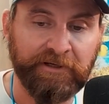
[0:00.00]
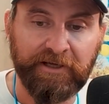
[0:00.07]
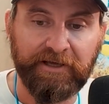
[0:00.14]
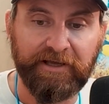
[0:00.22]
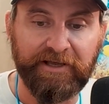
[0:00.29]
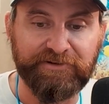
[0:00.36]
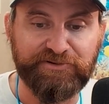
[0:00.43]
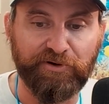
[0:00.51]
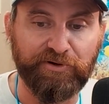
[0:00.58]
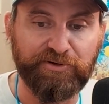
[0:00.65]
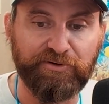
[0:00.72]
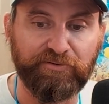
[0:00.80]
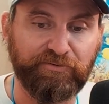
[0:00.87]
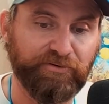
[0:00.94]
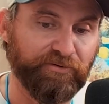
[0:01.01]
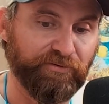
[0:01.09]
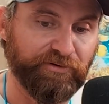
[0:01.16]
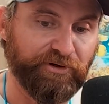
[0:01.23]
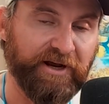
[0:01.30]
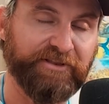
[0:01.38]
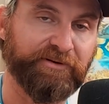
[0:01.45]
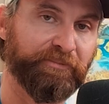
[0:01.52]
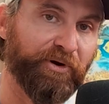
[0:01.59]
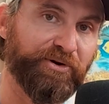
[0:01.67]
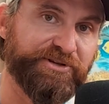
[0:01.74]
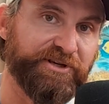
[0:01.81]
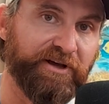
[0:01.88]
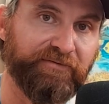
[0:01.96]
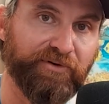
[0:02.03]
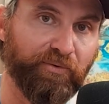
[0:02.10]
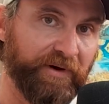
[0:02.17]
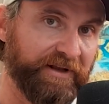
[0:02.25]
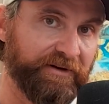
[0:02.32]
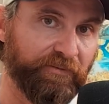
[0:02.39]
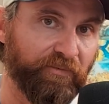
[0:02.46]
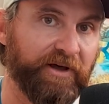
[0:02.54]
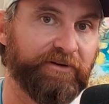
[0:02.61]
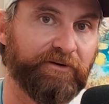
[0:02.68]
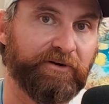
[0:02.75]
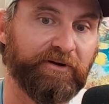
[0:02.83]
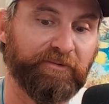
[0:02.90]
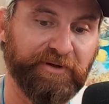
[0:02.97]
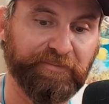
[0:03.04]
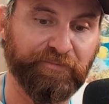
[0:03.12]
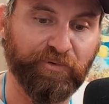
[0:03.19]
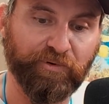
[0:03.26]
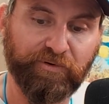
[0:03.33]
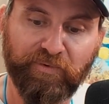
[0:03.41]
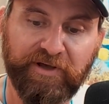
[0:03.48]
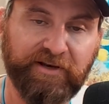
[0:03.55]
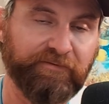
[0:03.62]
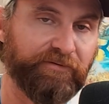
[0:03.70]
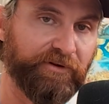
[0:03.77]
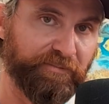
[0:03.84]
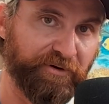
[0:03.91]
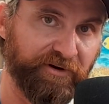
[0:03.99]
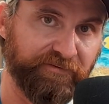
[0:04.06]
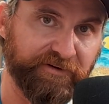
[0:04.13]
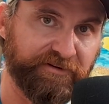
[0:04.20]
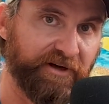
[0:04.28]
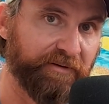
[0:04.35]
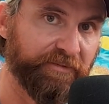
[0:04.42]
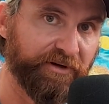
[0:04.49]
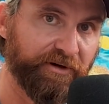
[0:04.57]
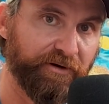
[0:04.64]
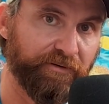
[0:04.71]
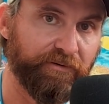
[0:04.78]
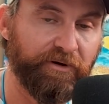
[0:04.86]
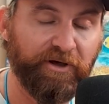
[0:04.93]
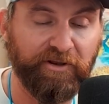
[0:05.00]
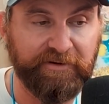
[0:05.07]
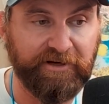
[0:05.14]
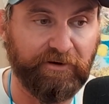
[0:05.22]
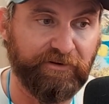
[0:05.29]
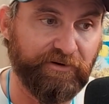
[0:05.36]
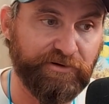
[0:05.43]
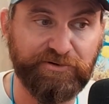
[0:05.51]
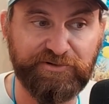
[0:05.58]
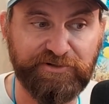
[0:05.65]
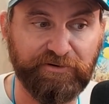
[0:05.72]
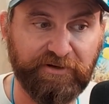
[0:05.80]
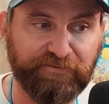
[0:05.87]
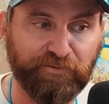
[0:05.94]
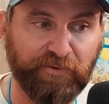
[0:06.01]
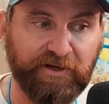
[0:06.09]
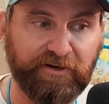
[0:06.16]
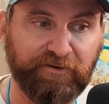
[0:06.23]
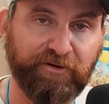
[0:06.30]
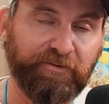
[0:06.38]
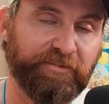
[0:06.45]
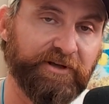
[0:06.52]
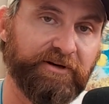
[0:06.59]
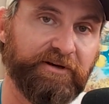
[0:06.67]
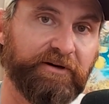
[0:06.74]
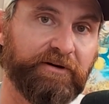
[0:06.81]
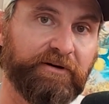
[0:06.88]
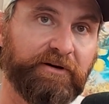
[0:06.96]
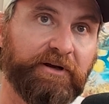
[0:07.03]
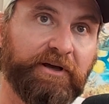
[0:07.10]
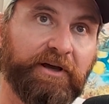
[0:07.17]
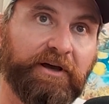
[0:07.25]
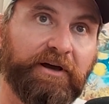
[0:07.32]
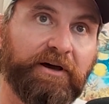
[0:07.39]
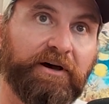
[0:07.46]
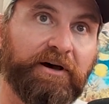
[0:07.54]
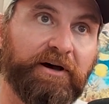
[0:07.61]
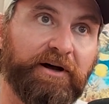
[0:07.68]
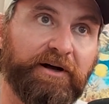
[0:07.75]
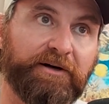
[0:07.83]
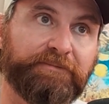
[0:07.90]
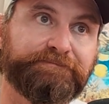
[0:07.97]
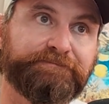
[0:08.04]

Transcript: And so you're at the mercy of the wind and weather a little bit more, waiting for the perfect time to go. Although you still have to wait a little bit here, because